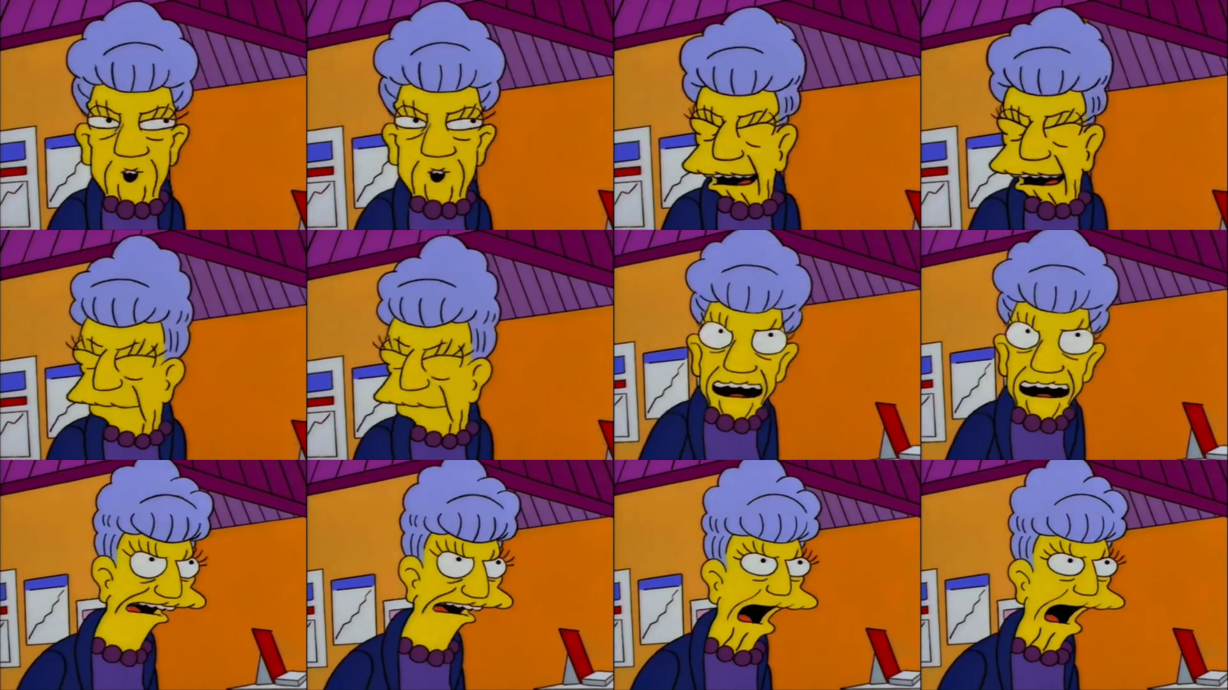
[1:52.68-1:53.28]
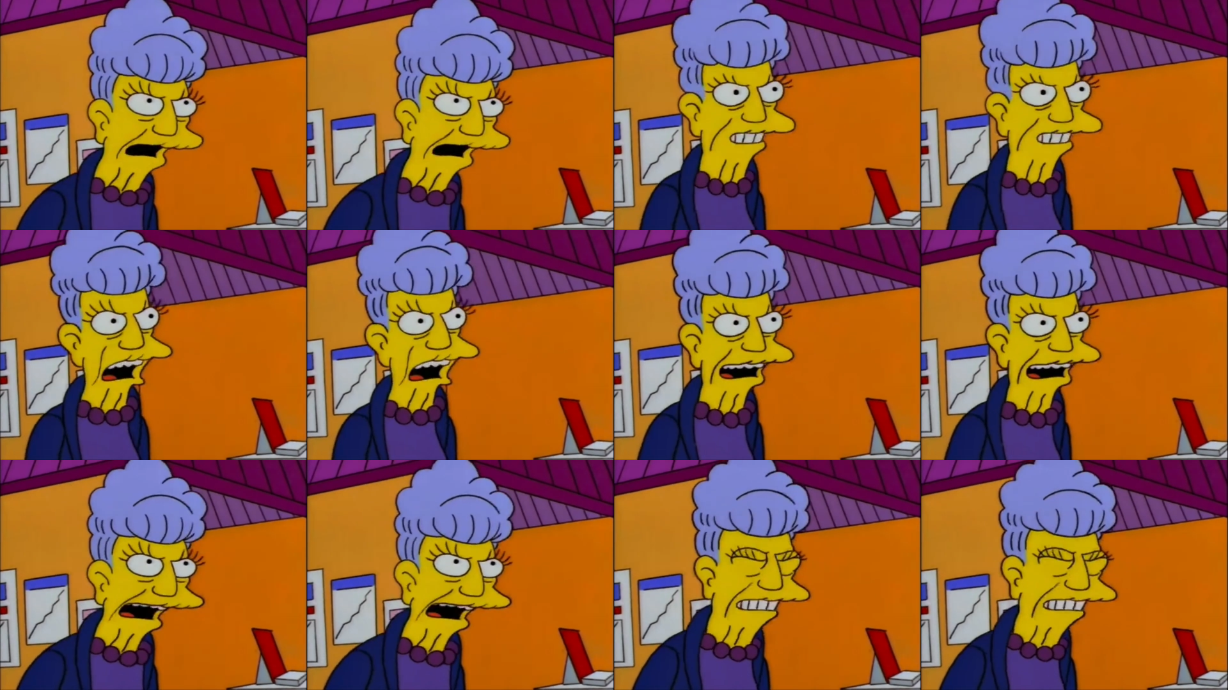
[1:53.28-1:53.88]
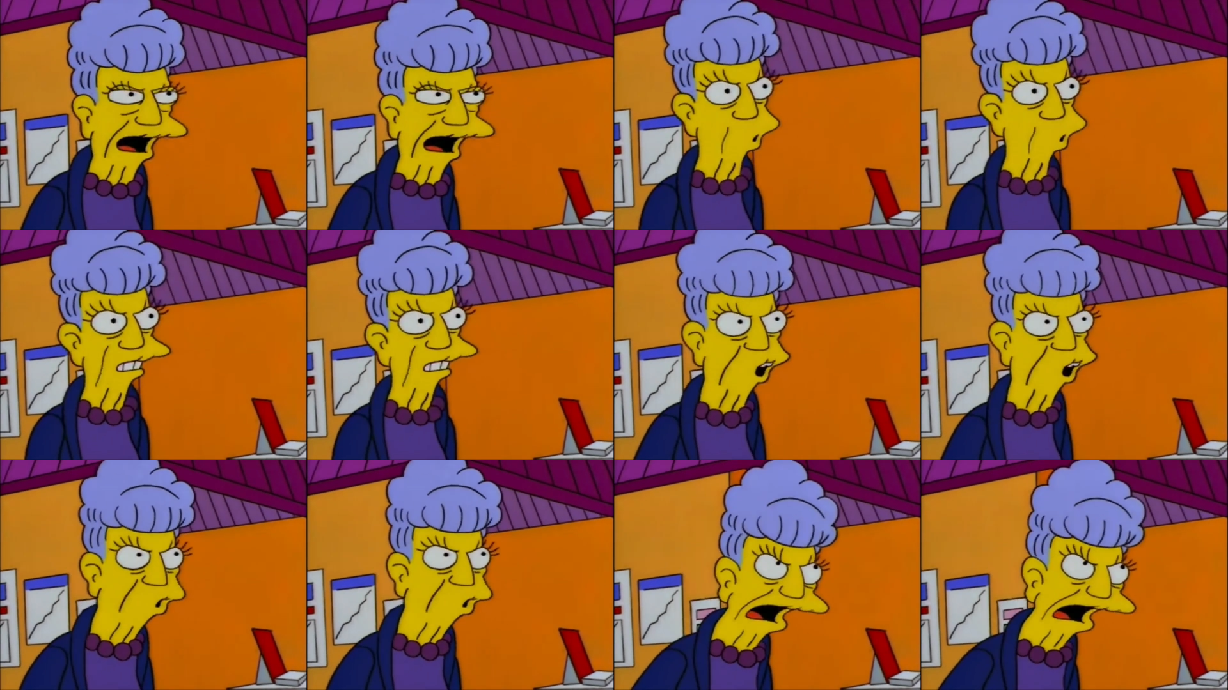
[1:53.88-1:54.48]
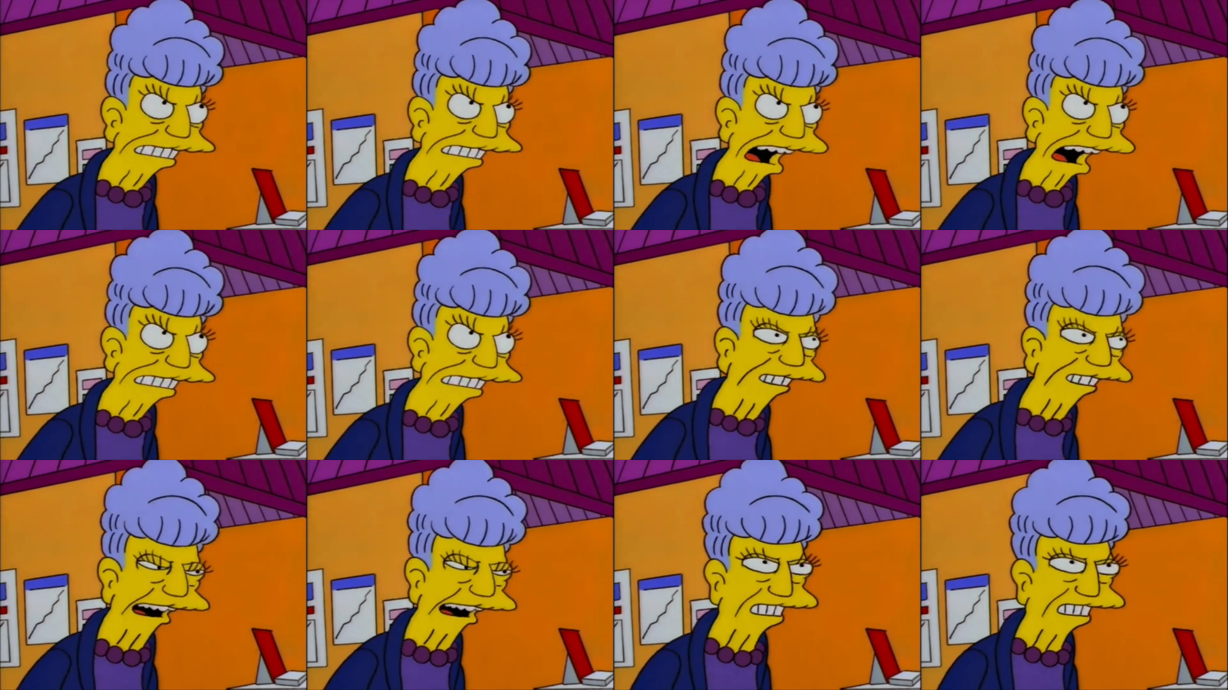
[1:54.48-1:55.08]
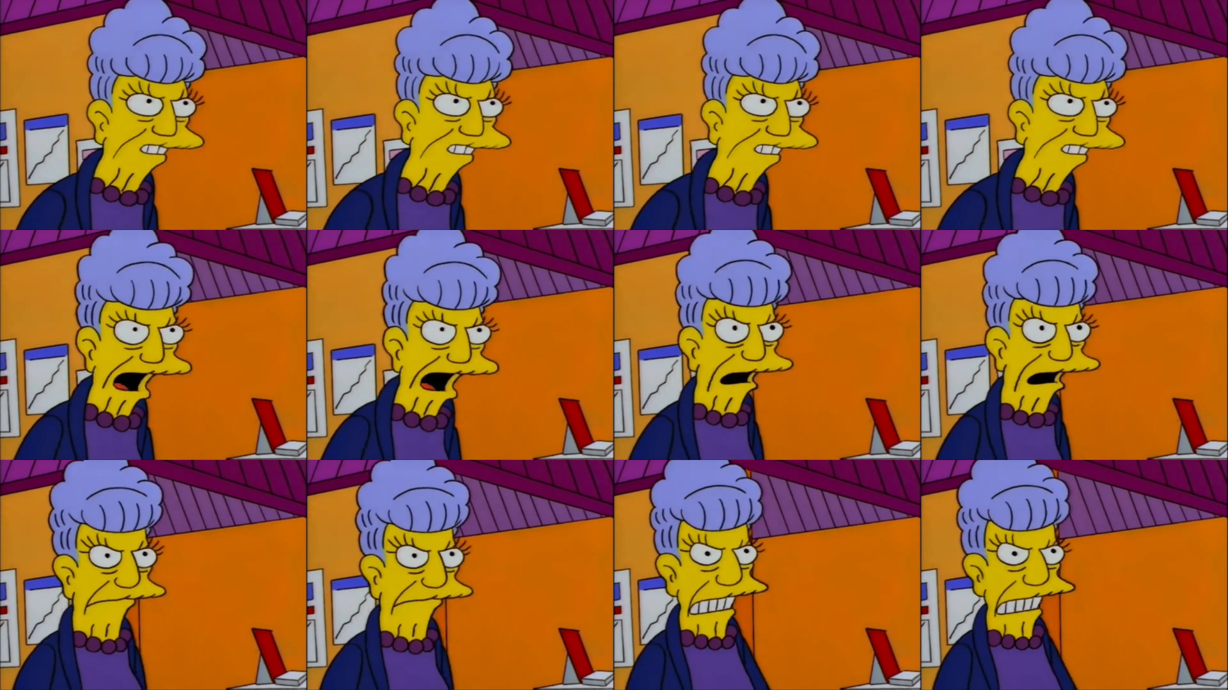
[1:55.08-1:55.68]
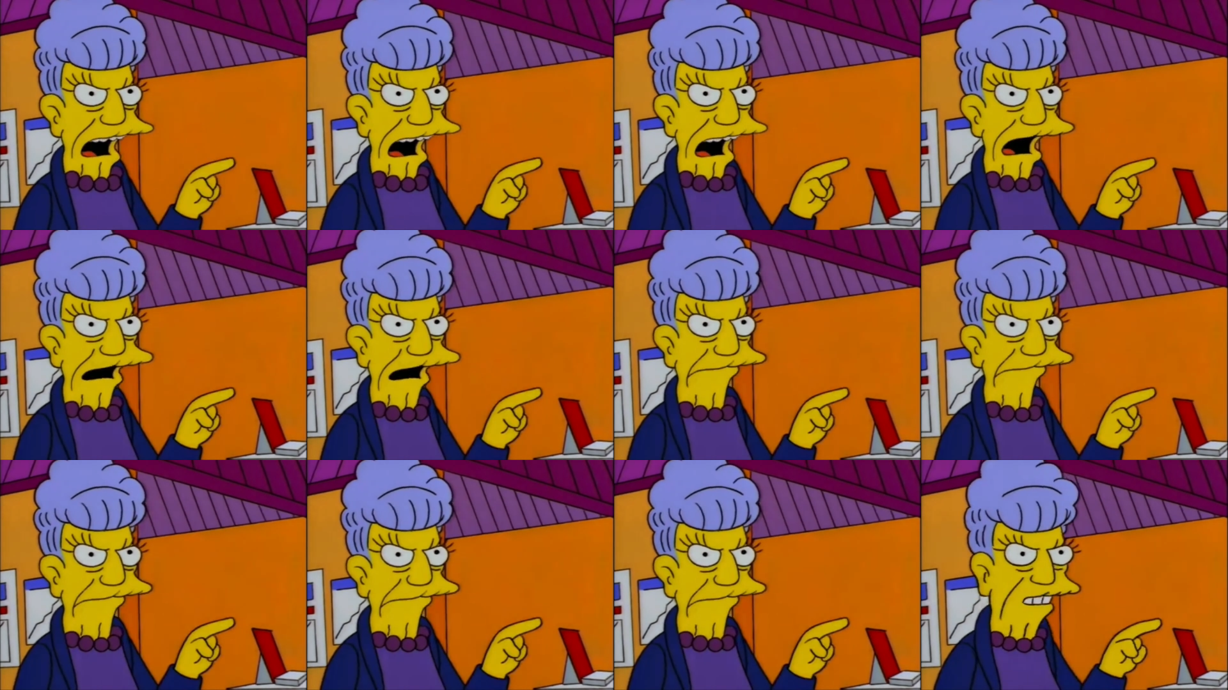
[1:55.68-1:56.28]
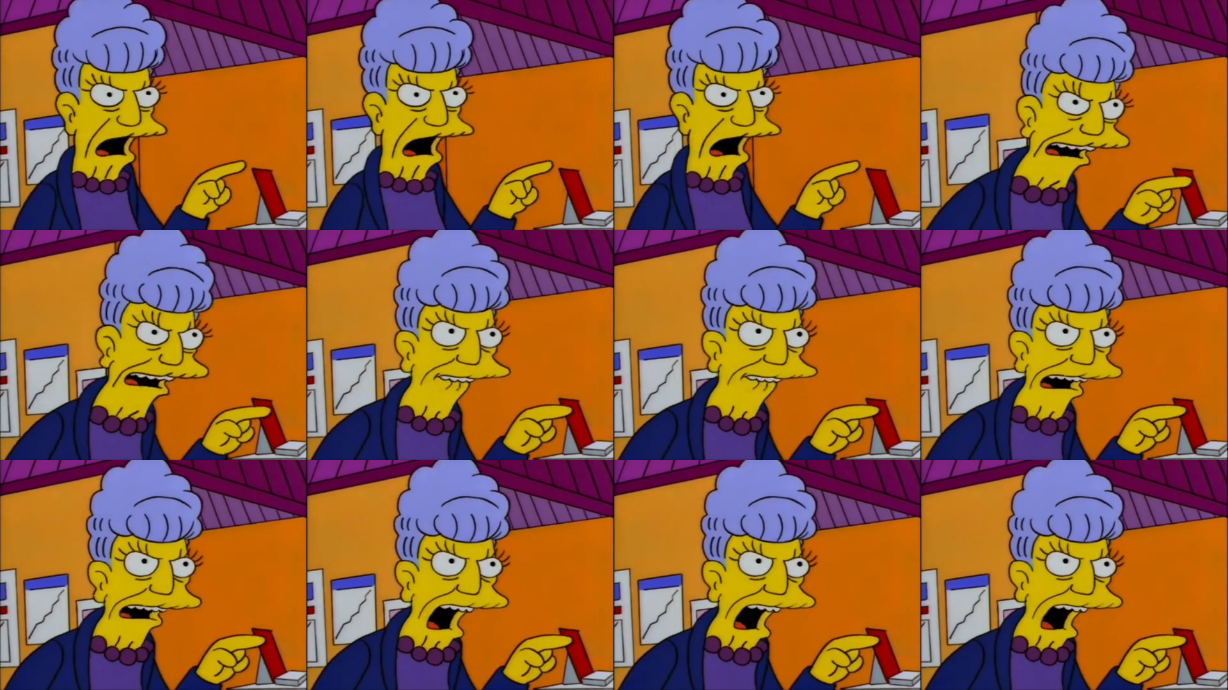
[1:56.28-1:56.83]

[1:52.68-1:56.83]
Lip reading: [unreadable: no face in view]